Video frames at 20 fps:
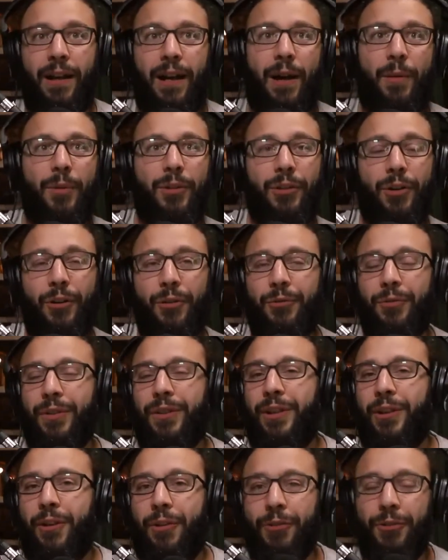I'm alone with
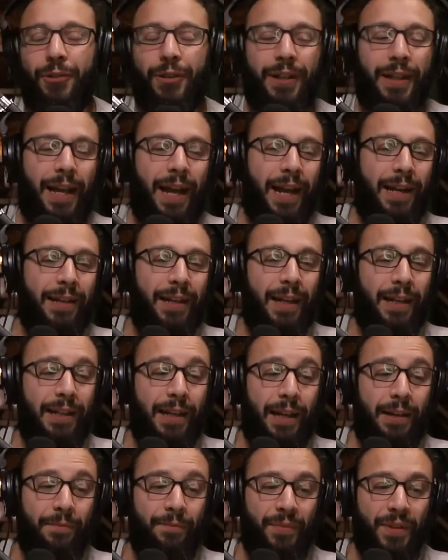the owner again. And
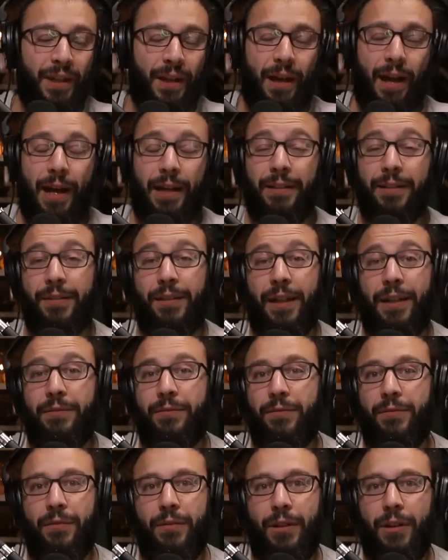then I decide,
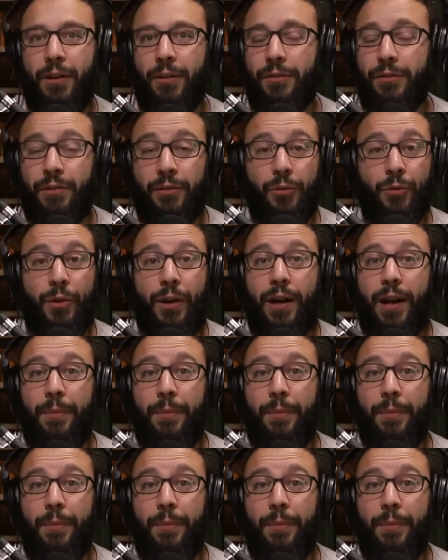you know, screw it.